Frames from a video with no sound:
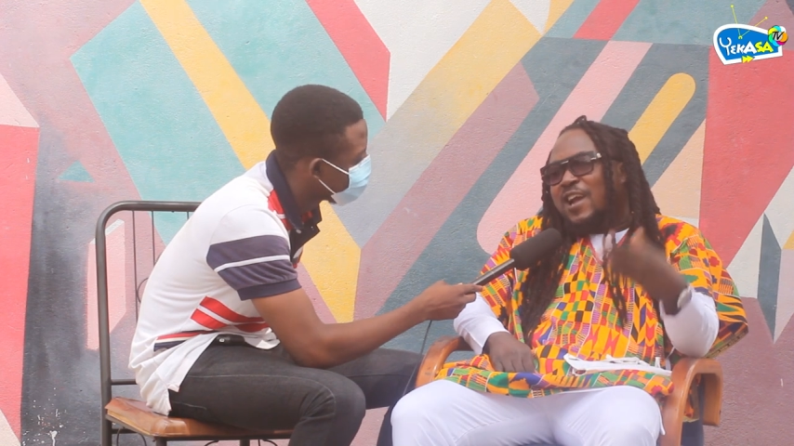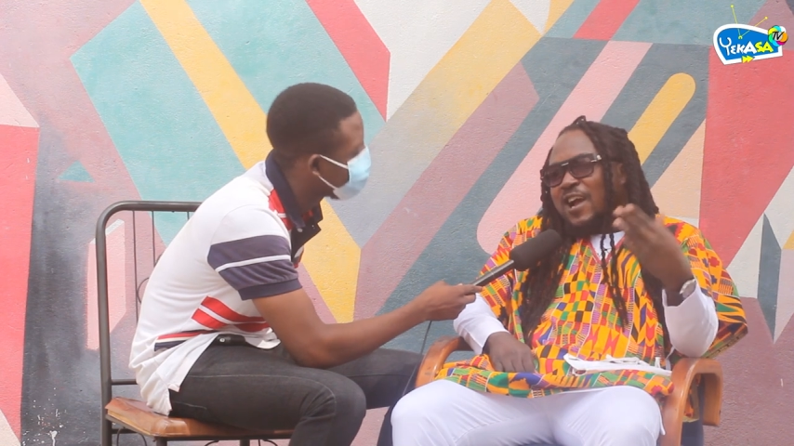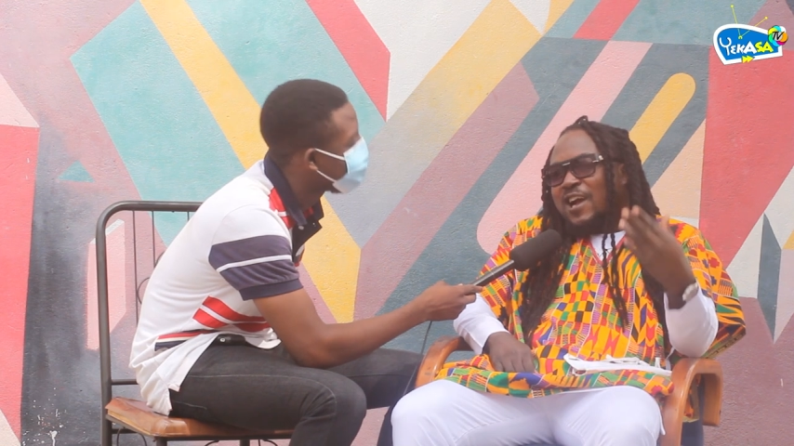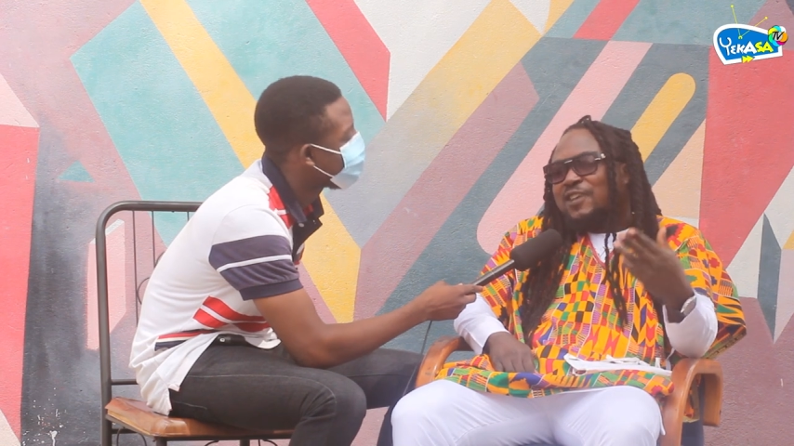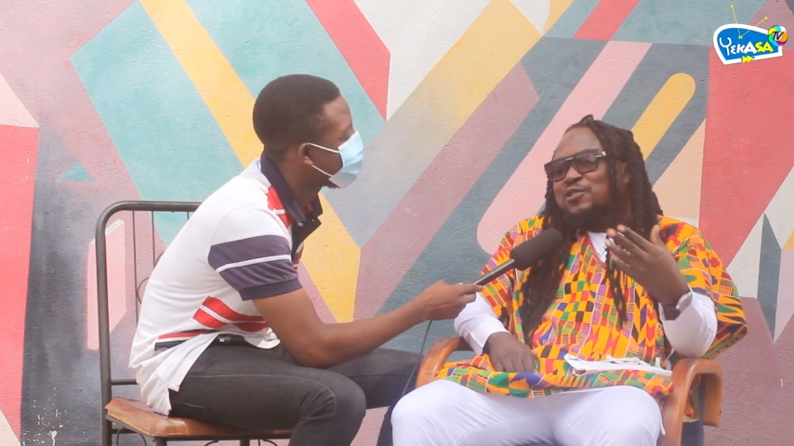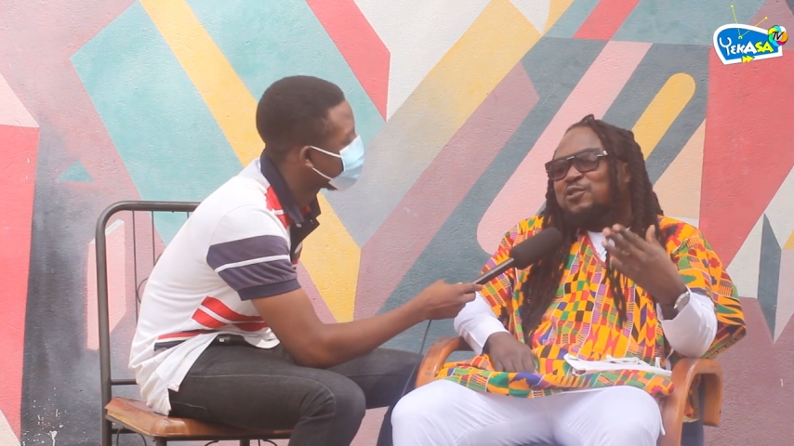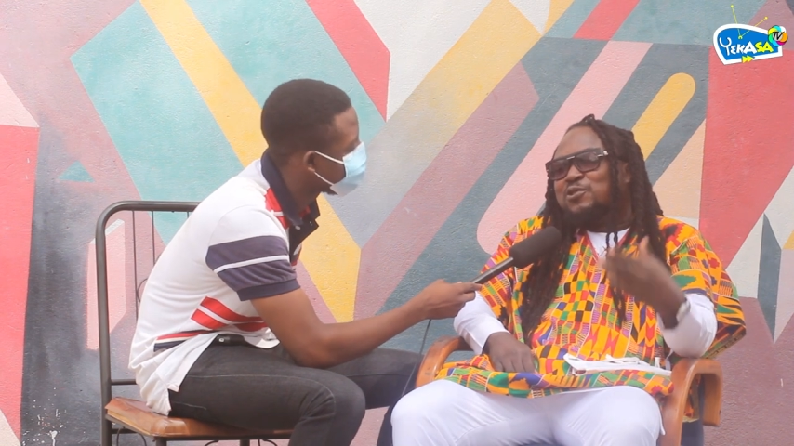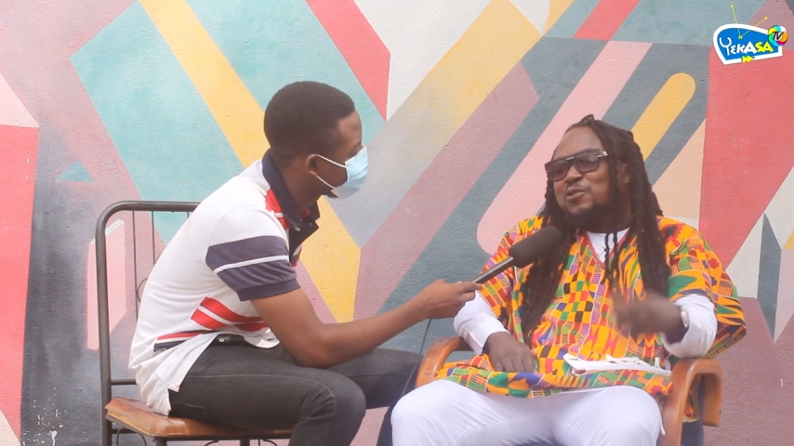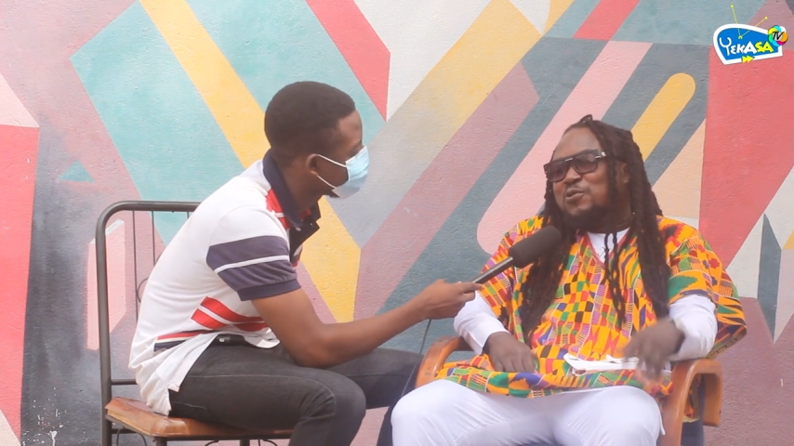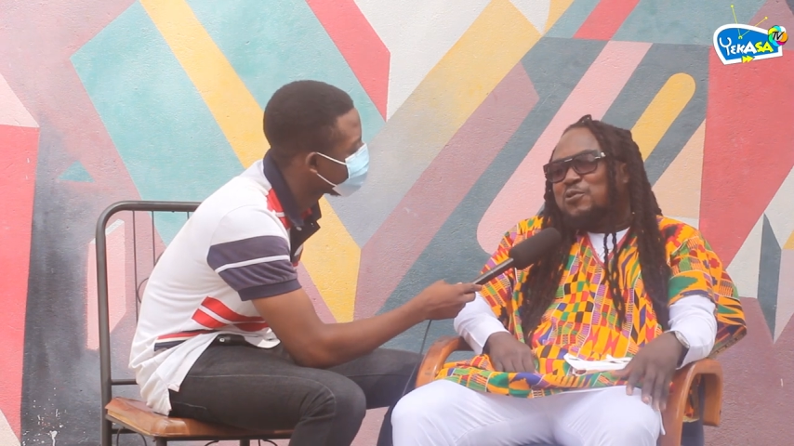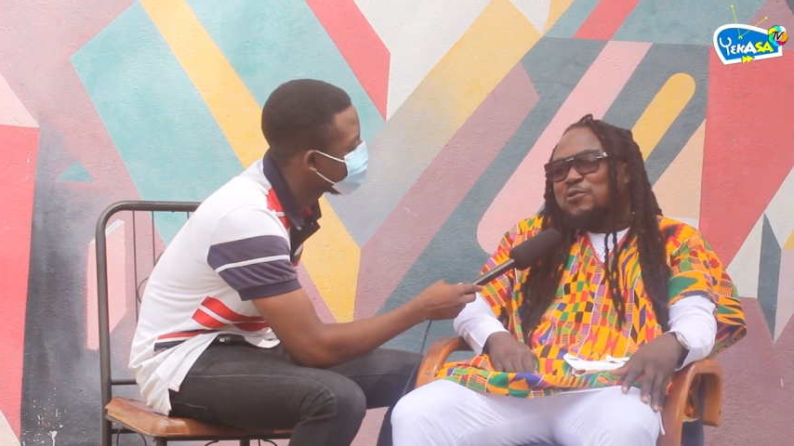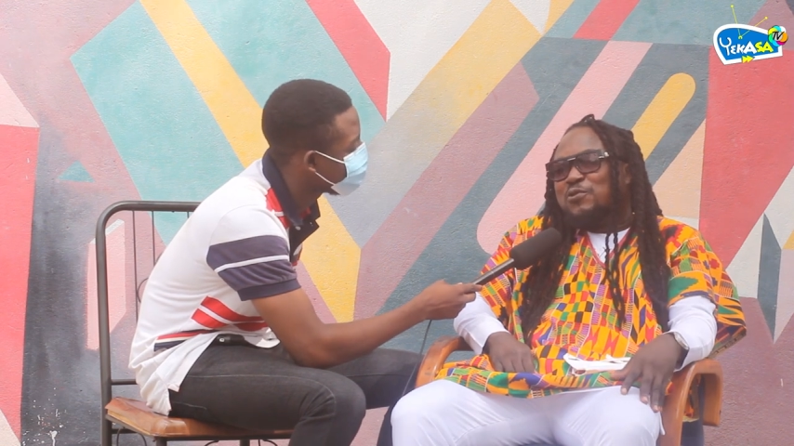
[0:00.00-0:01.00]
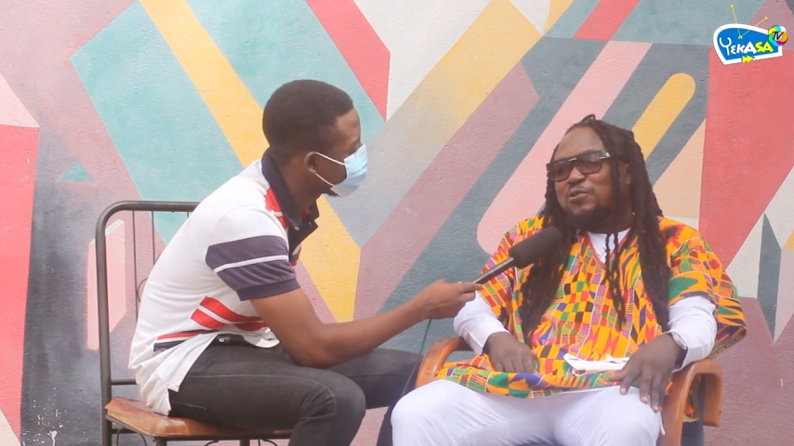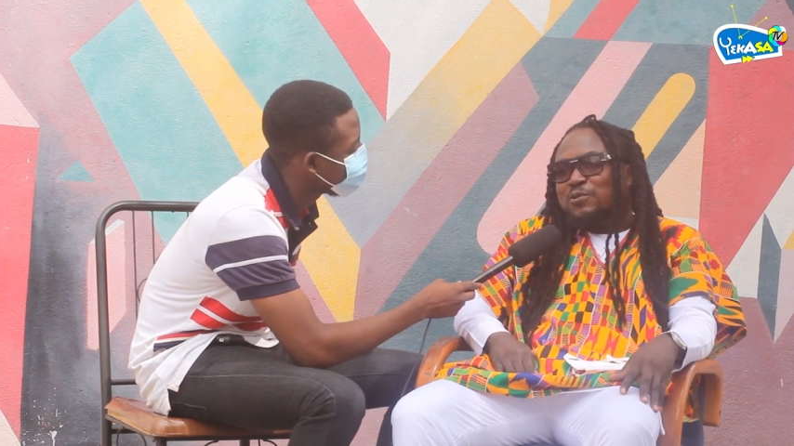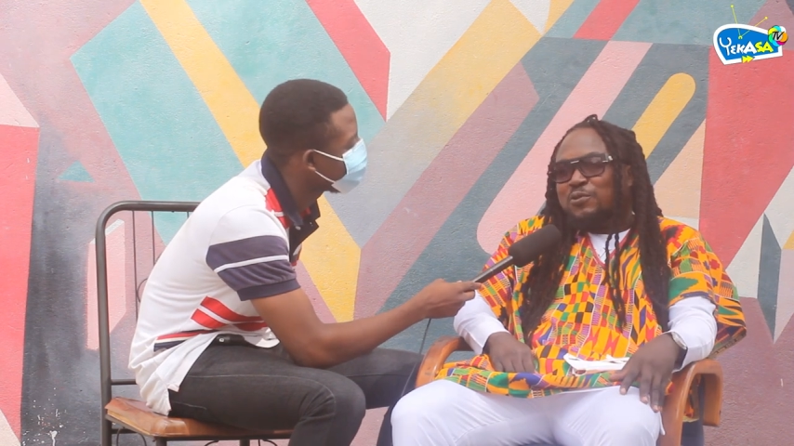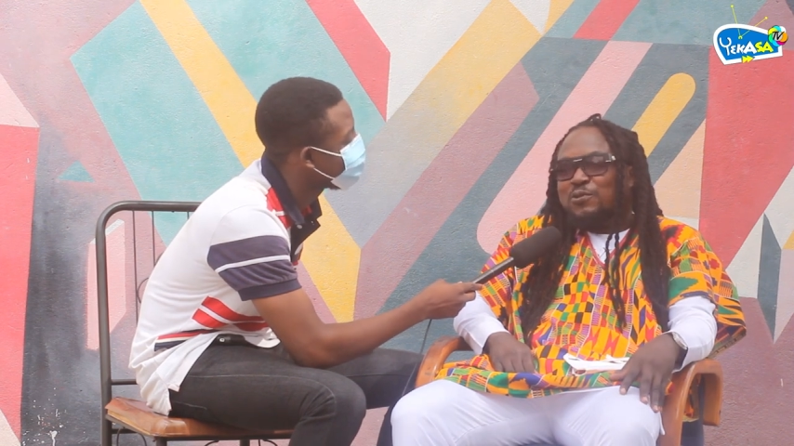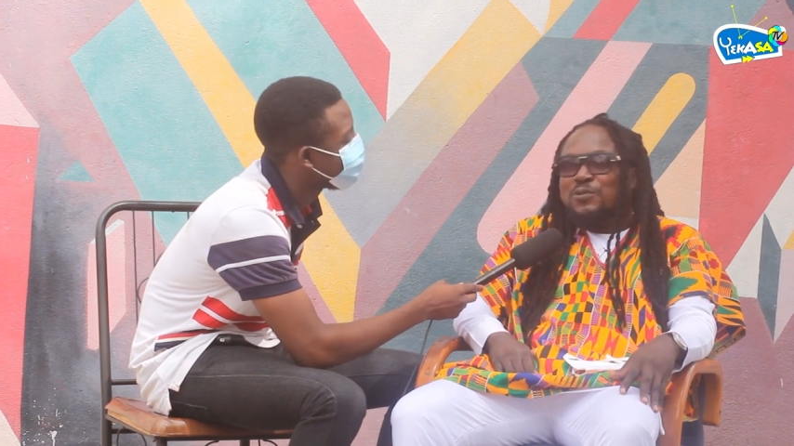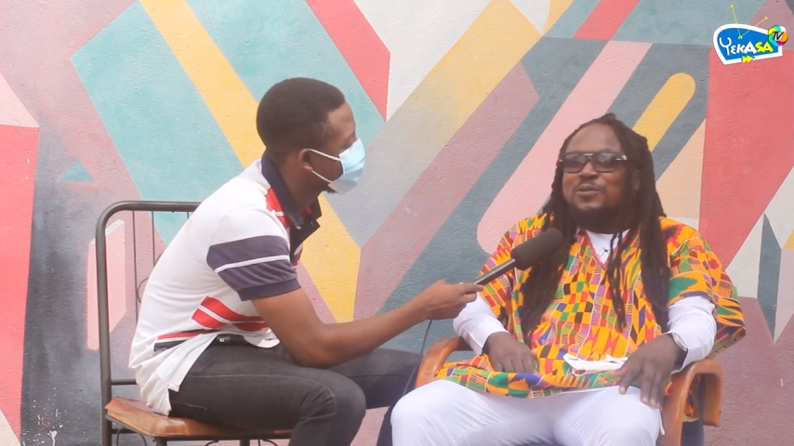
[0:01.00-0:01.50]

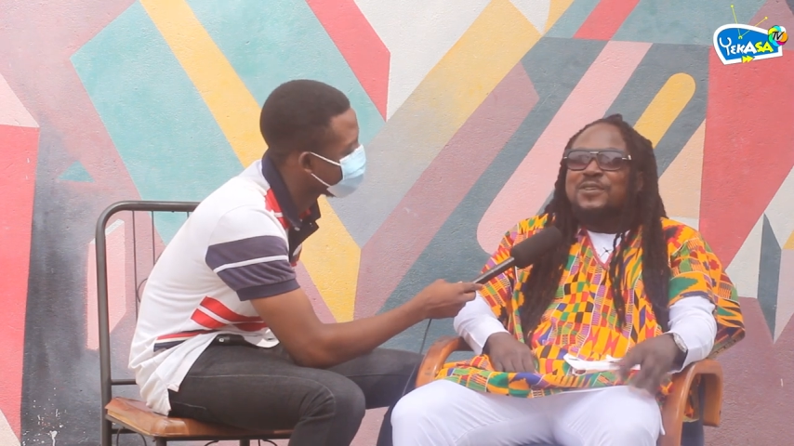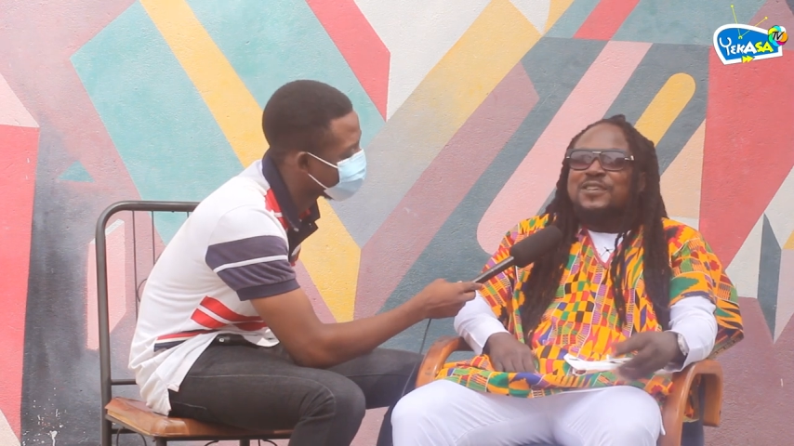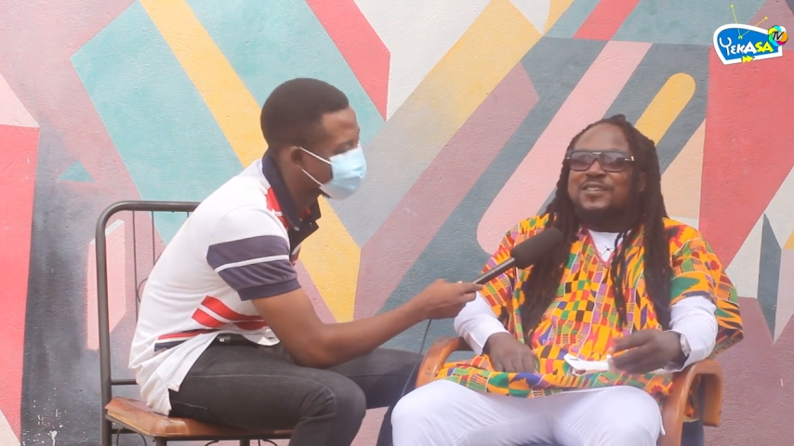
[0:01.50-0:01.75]
Ajo.